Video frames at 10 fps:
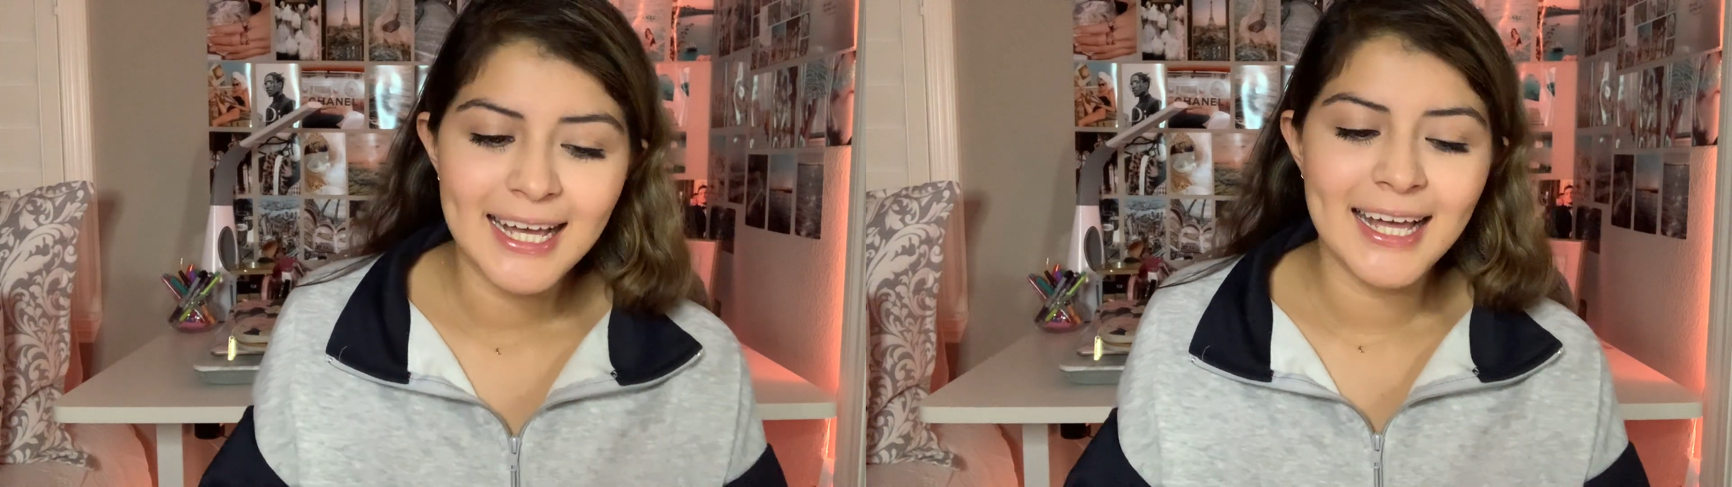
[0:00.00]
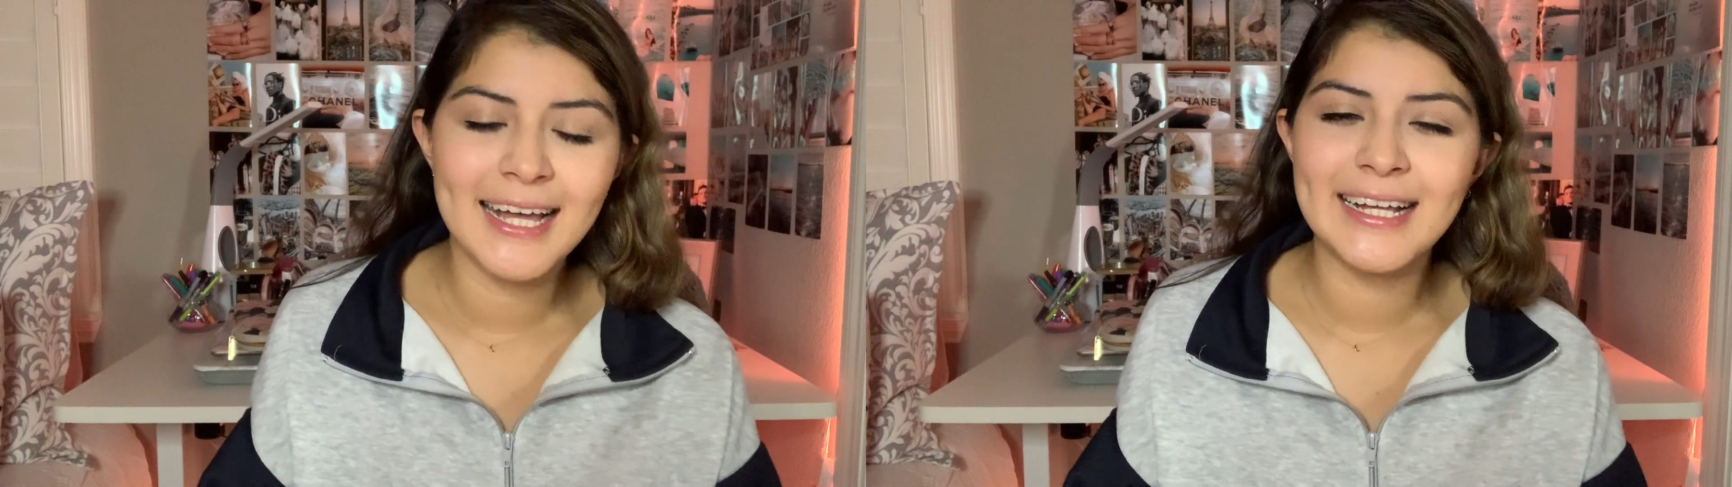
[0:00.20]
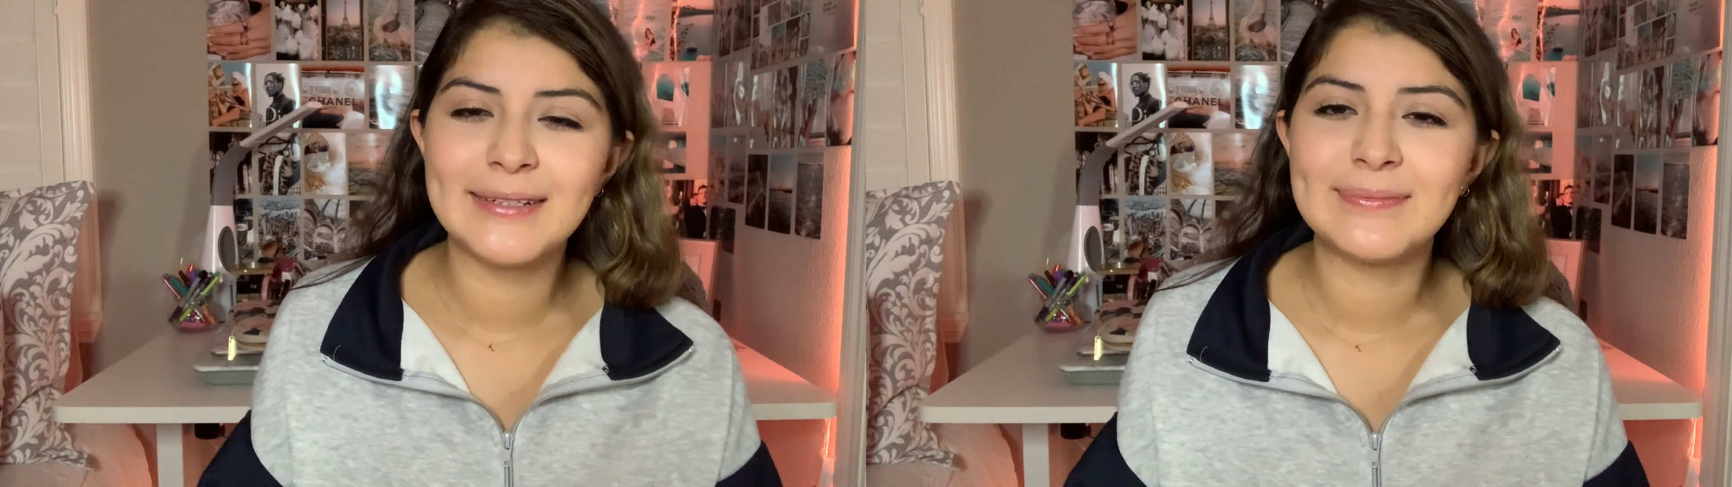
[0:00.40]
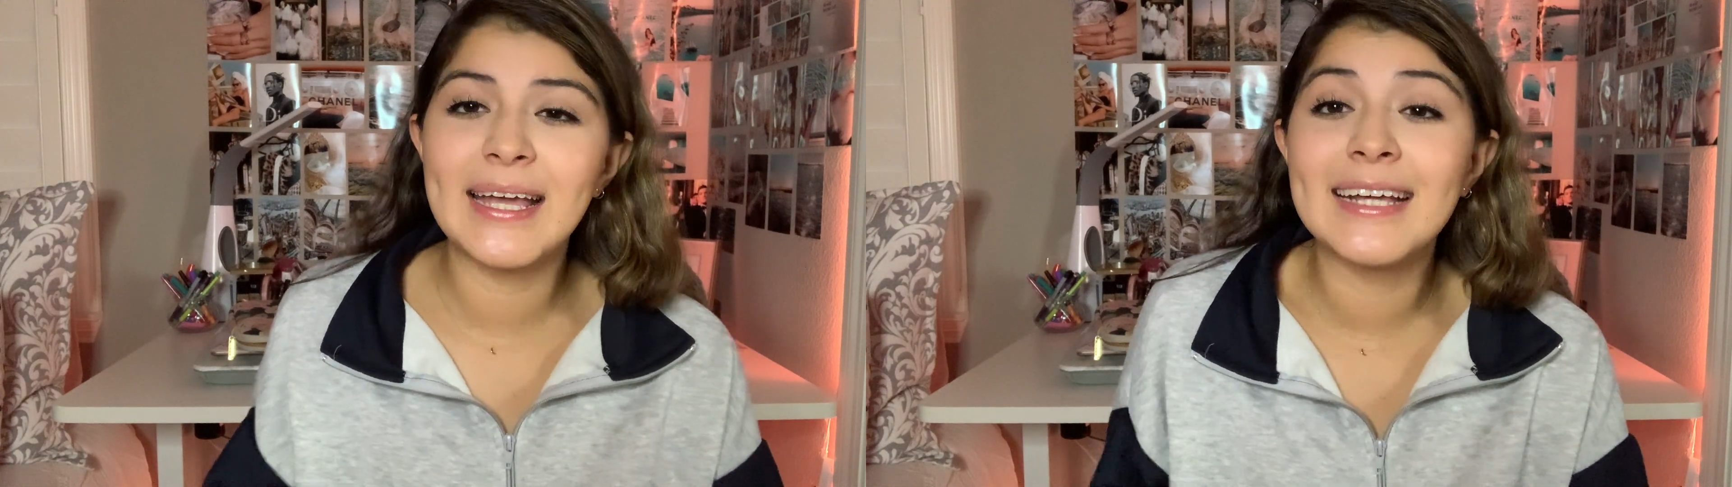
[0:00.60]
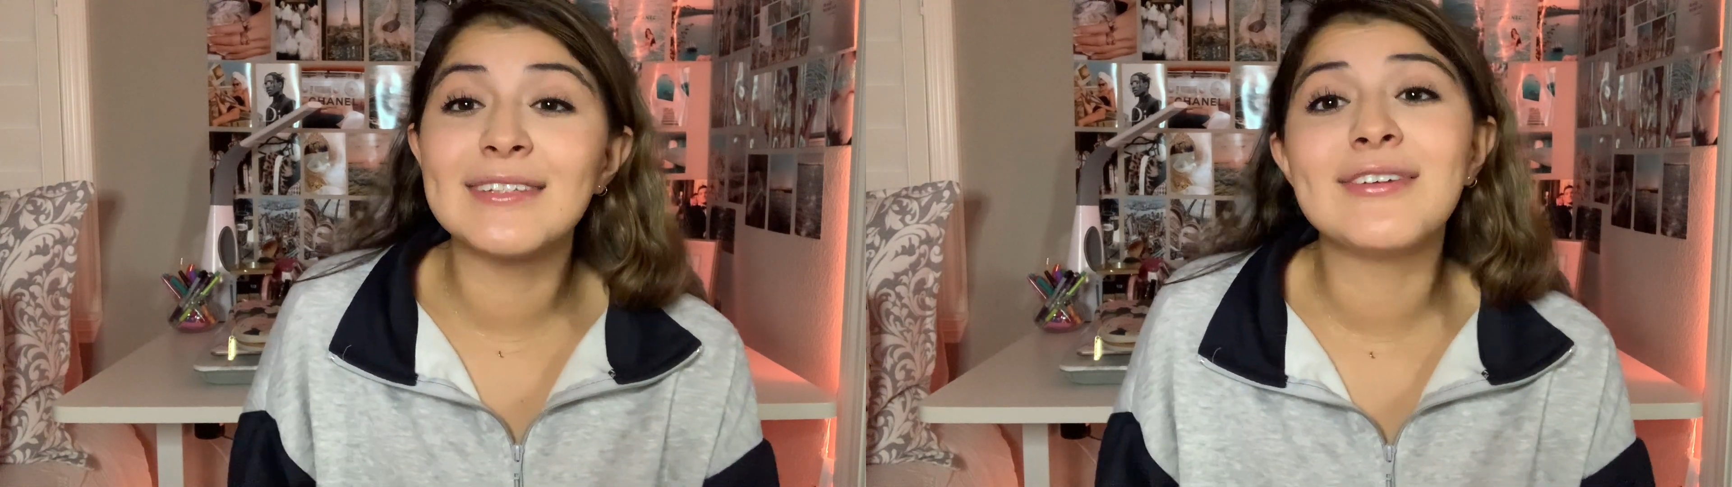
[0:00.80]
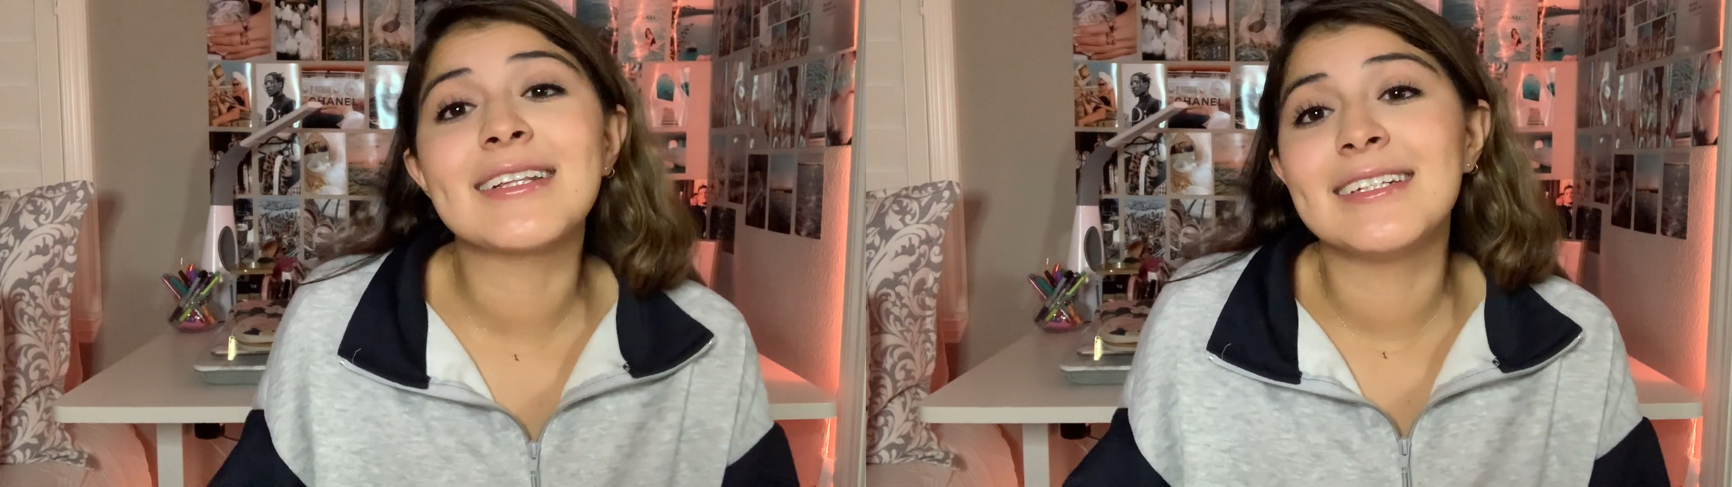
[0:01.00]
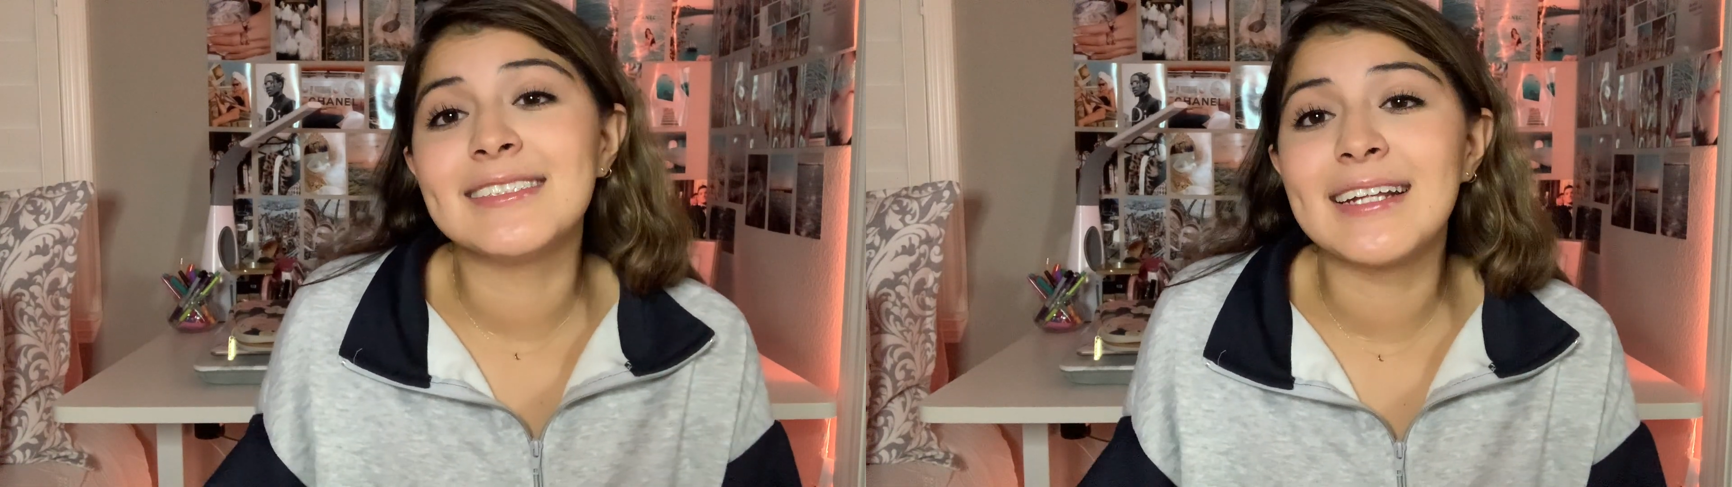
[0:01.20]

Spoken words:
And the fact that it doesn't